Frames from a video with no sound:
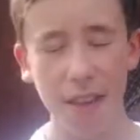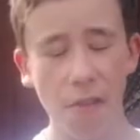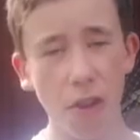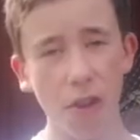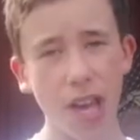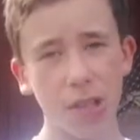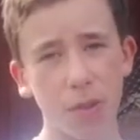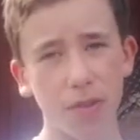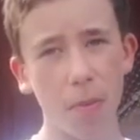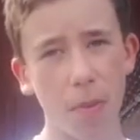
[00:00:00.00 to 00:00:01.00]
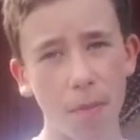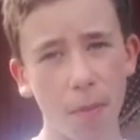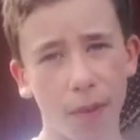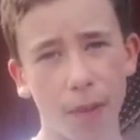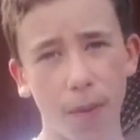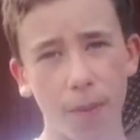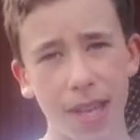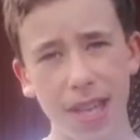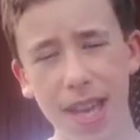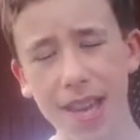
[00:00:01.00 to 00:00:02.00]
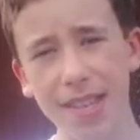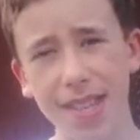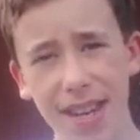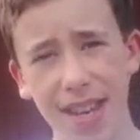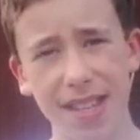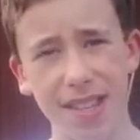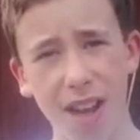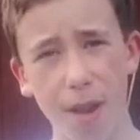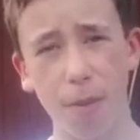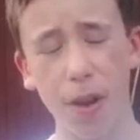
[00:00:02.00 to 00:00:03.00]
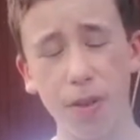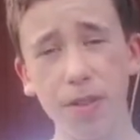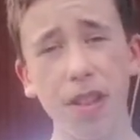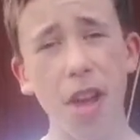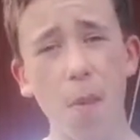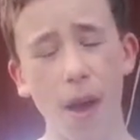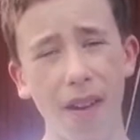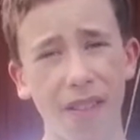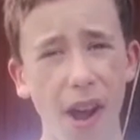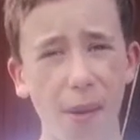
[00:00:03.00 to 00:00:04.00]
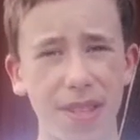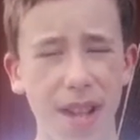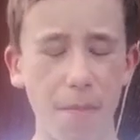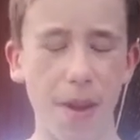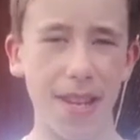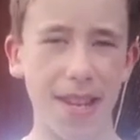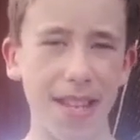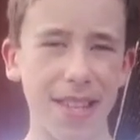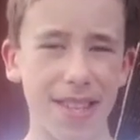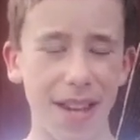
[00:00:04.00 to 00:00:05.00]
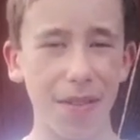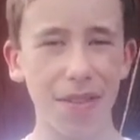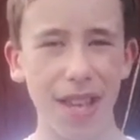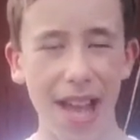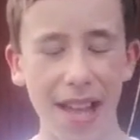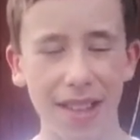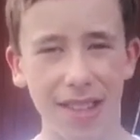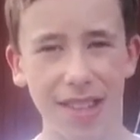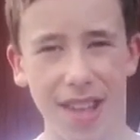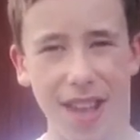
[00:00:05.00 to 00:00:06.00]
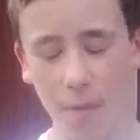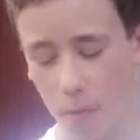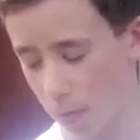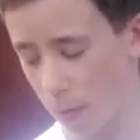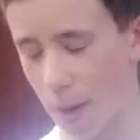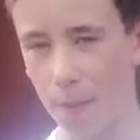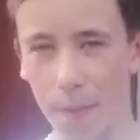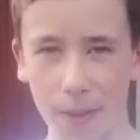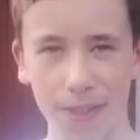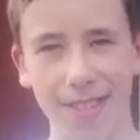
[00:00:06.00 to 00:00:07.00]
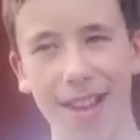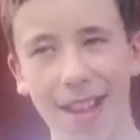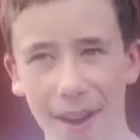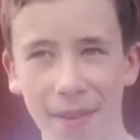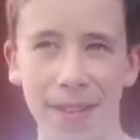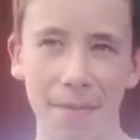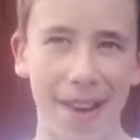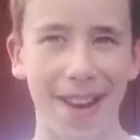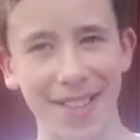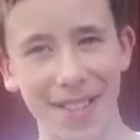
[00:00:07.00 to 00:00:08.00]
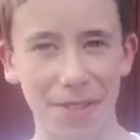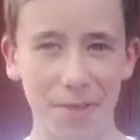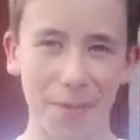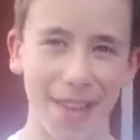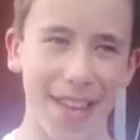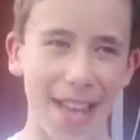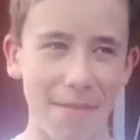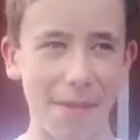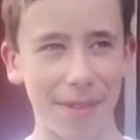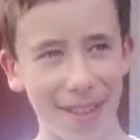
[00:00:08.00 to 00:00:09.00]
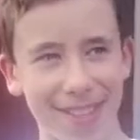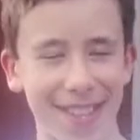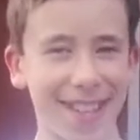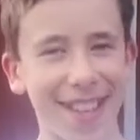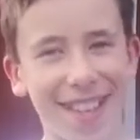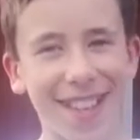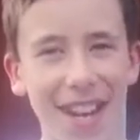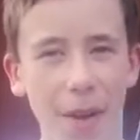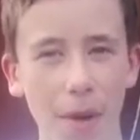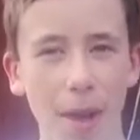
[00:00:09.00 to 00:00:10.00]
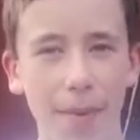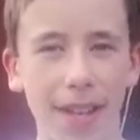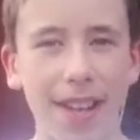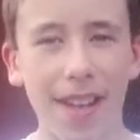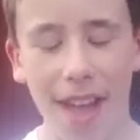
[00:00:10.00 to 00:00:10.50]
if you guys would remember from yesterday's upload, where I was at my nan's house, and on Saturday I was at my nan's house, but it came up yesterday. You know what I mean.